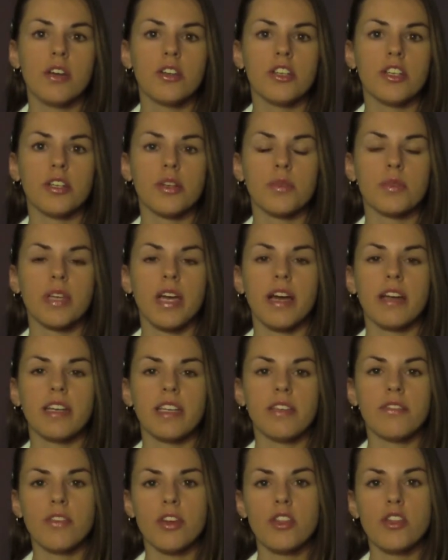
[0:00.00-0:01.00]
you know, that
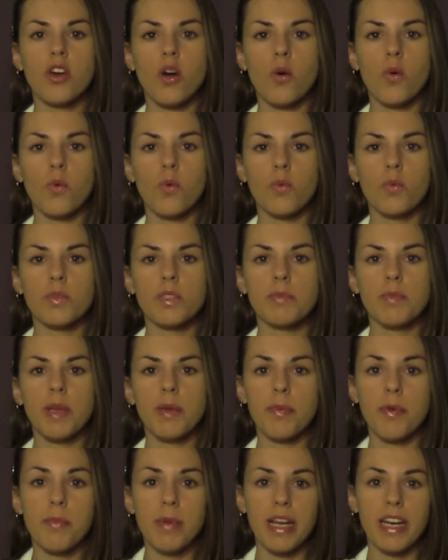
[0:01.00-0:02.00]
even though
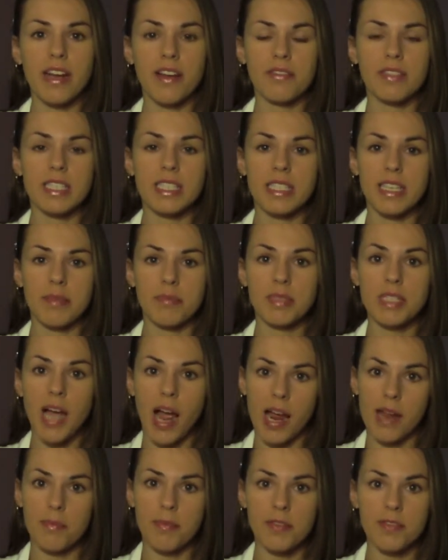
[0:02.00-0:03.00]
people might have the same
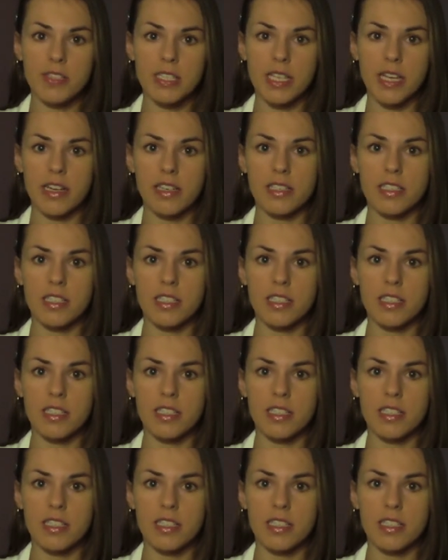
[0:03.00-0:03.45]
type of skin as